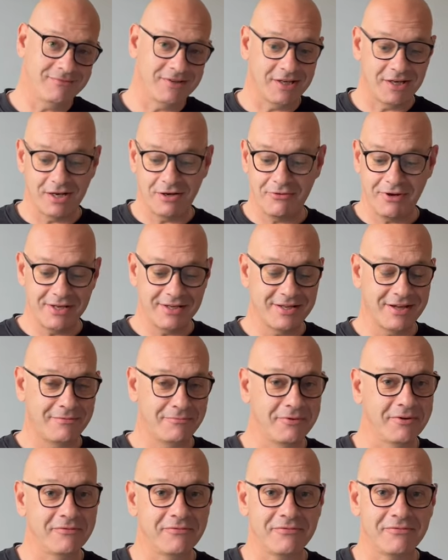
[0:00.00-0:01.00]
you're going to end
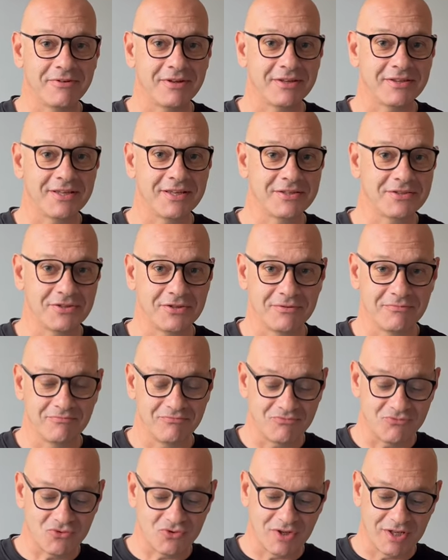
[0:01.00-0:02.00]
up with a decent
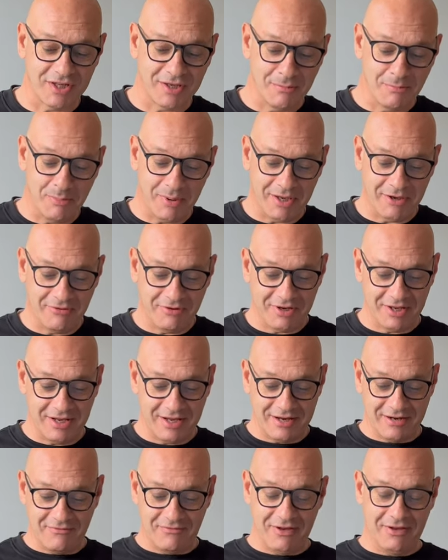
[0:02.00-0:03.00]
drinking beer at the
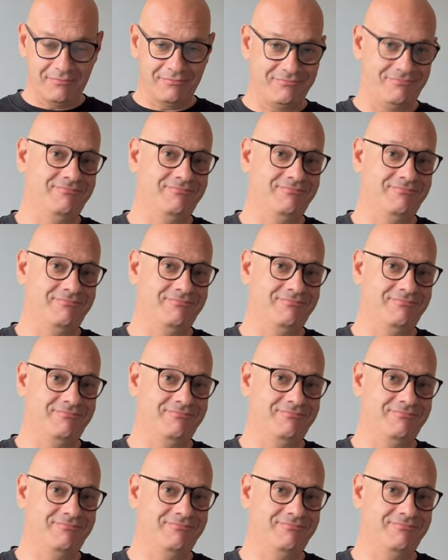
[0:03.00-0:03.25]
end of it.